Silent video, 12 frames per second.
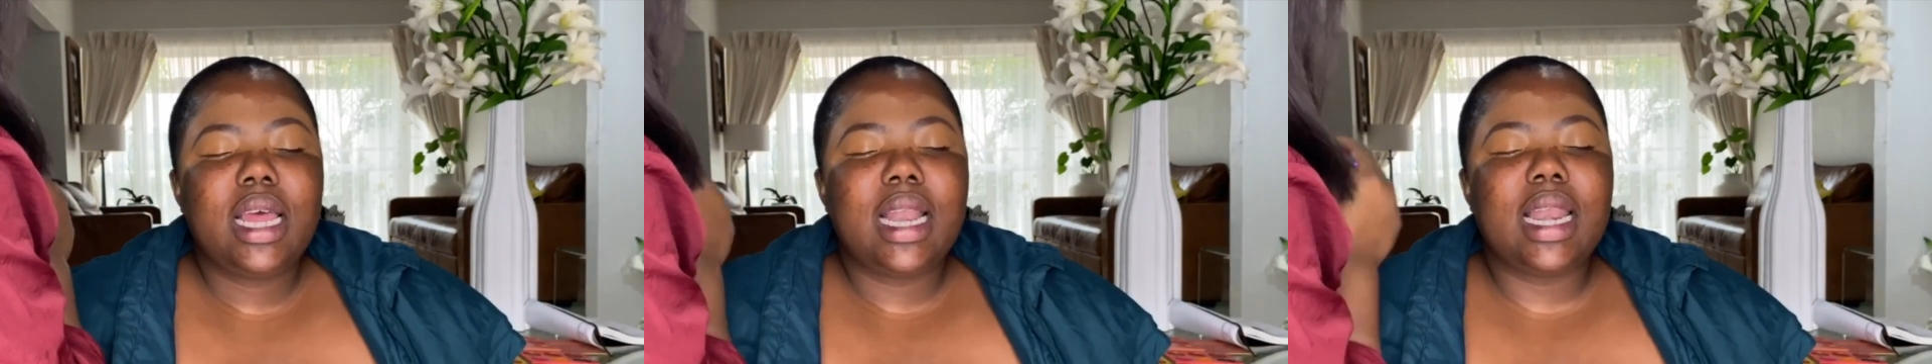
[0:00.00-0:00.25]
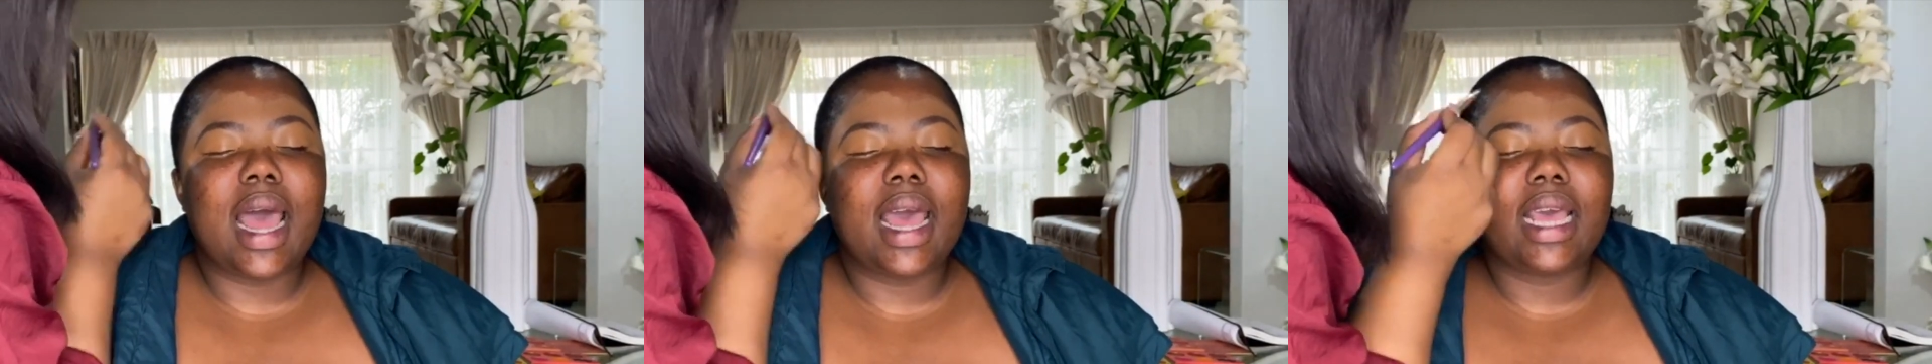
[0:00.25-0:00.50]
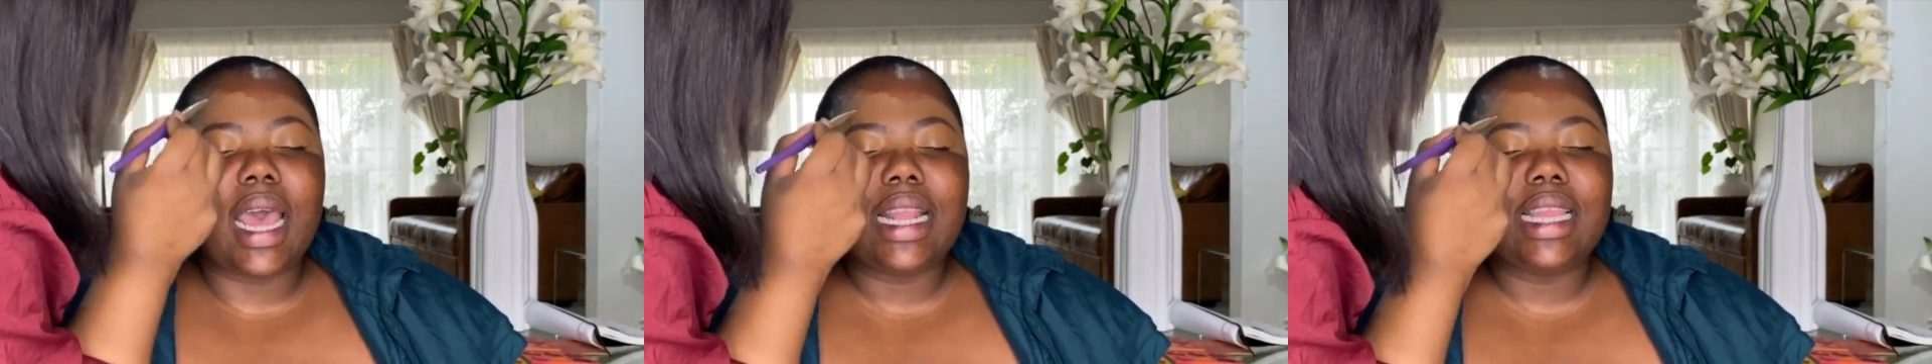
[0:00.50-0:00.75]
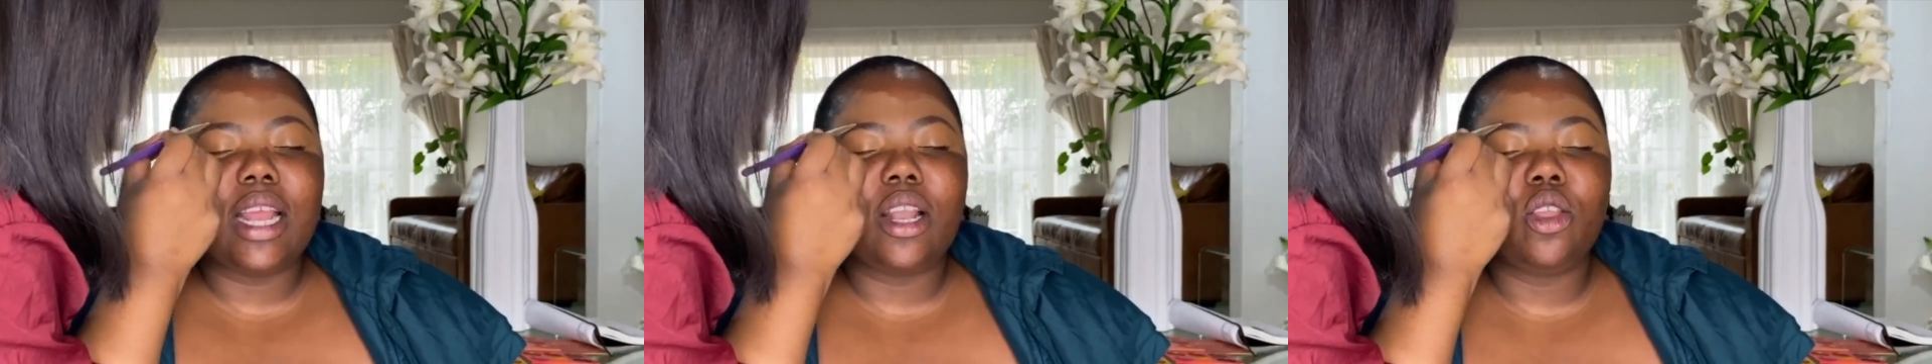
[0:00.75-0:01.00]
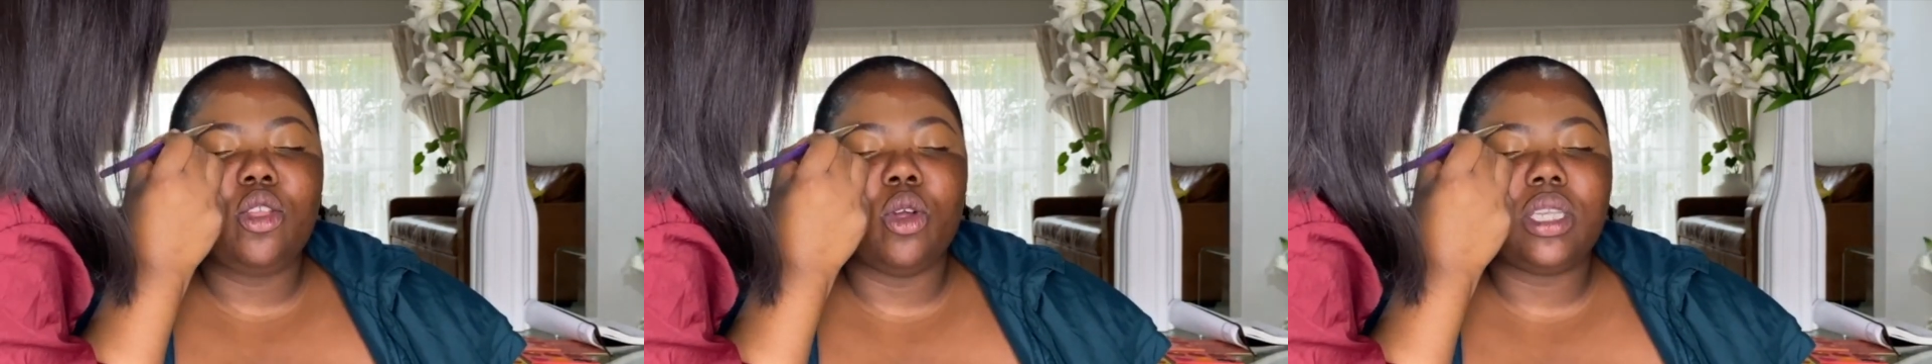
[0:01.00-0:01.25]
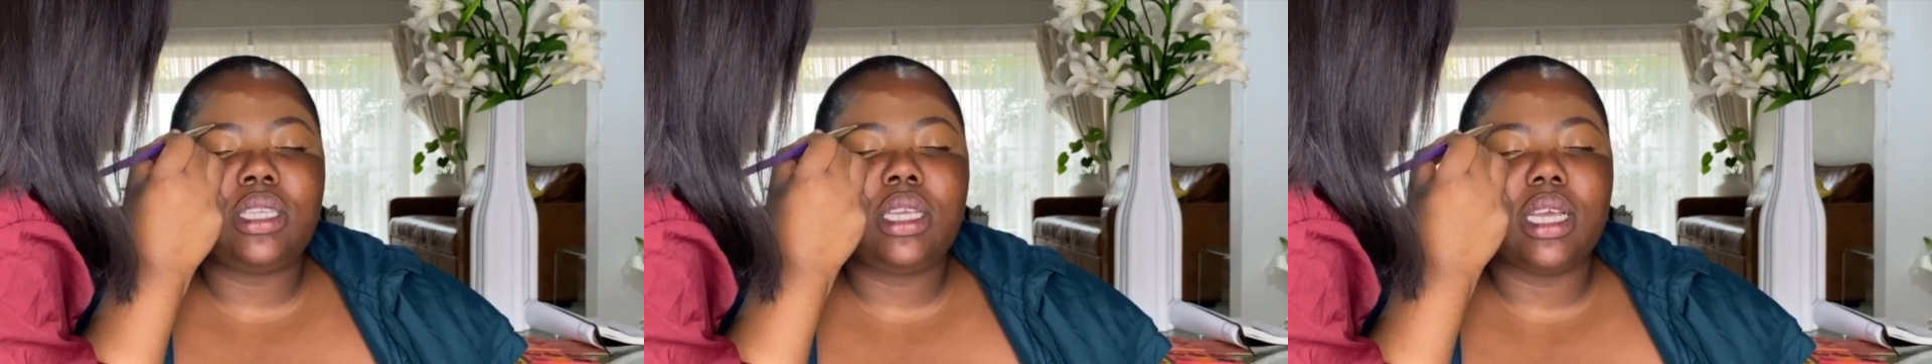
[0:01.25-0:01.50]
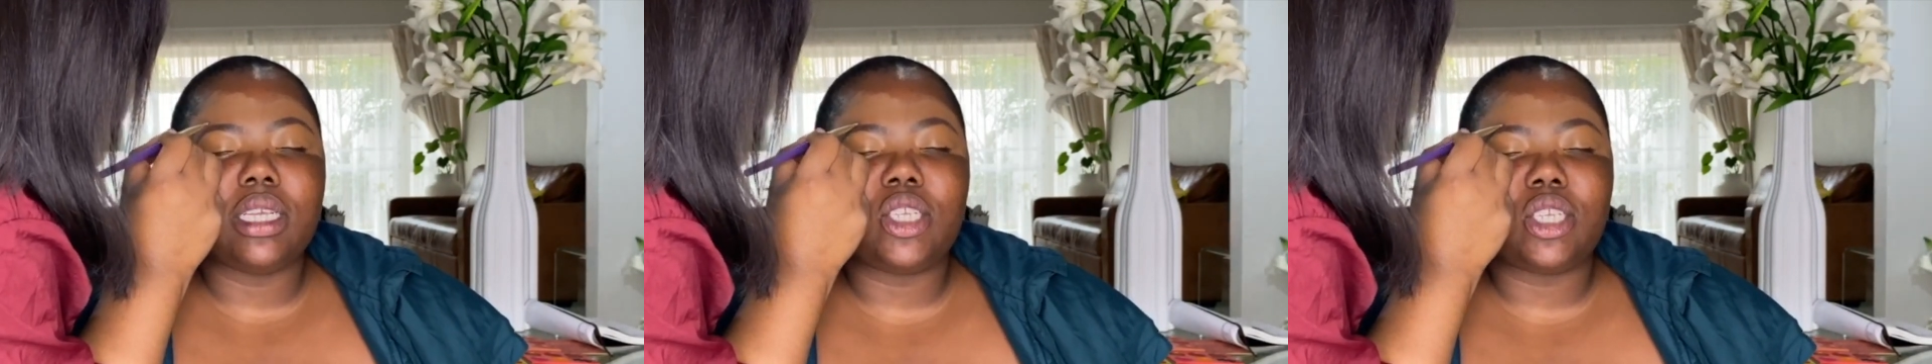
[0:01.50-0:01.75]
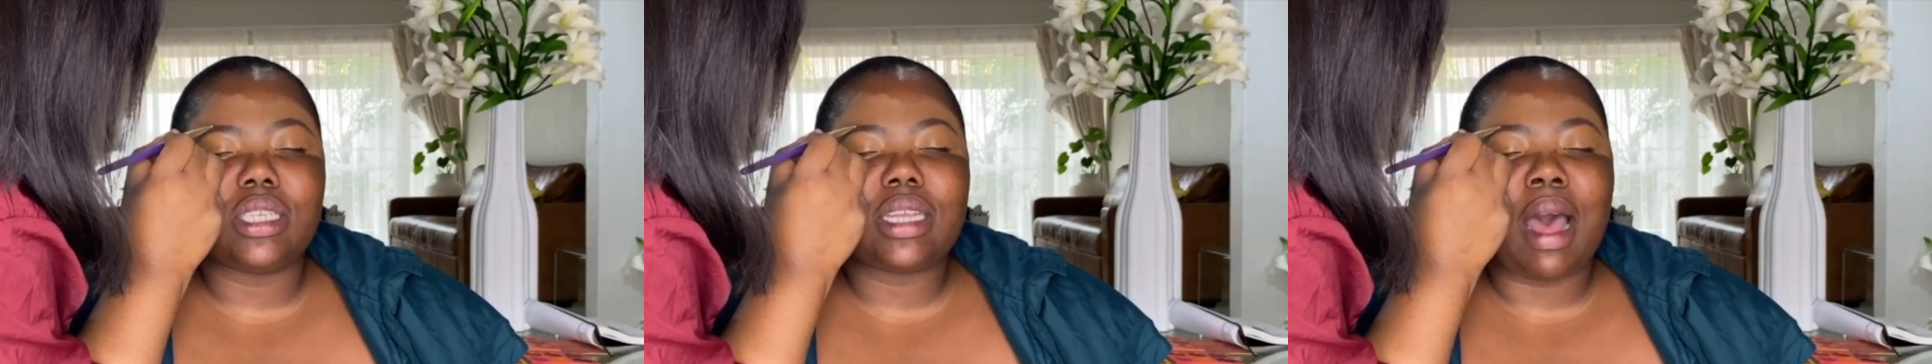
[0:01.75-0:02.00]
Like, and then your tears
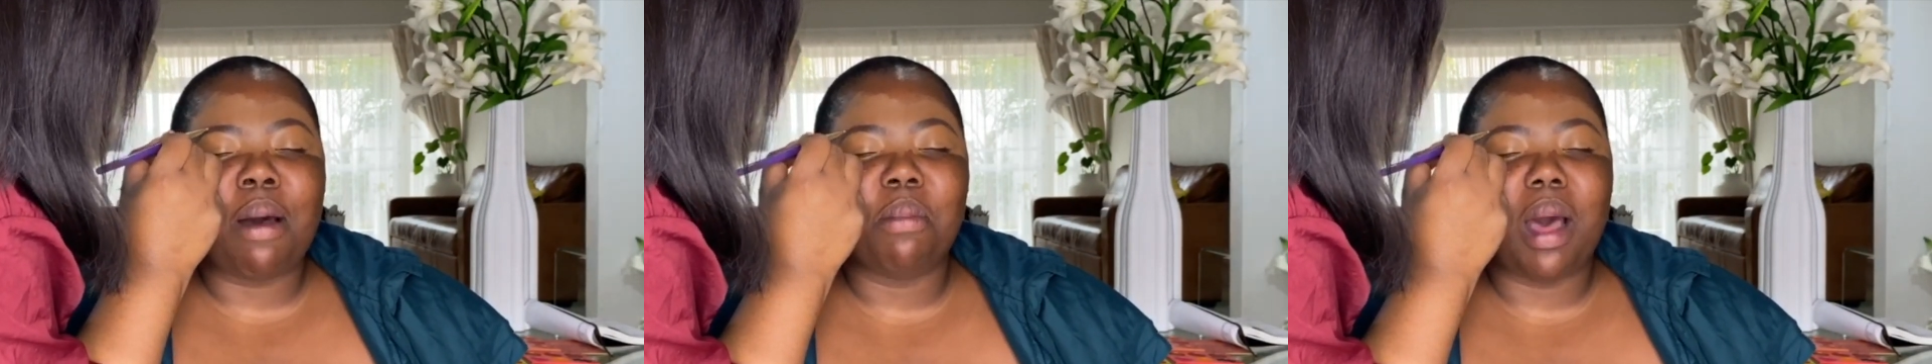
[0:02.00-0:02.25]
just come